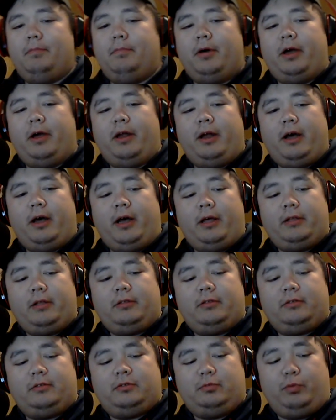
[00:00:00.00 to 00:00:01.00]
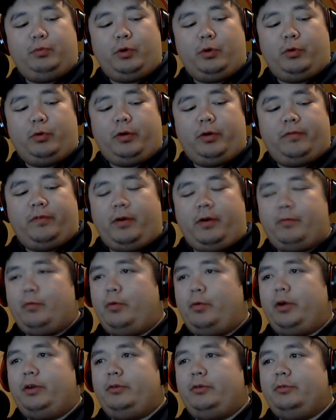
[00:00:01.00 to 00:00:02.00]
But real quick for
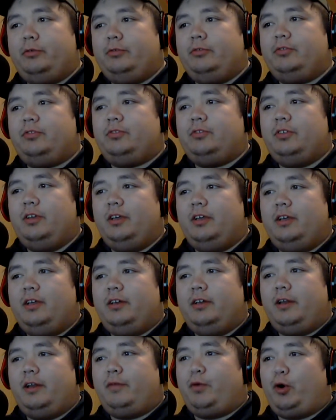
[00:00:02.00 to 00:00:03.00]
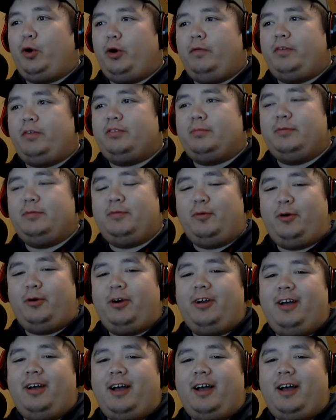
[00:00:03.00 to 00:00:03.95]
everyone who's never heard of us before,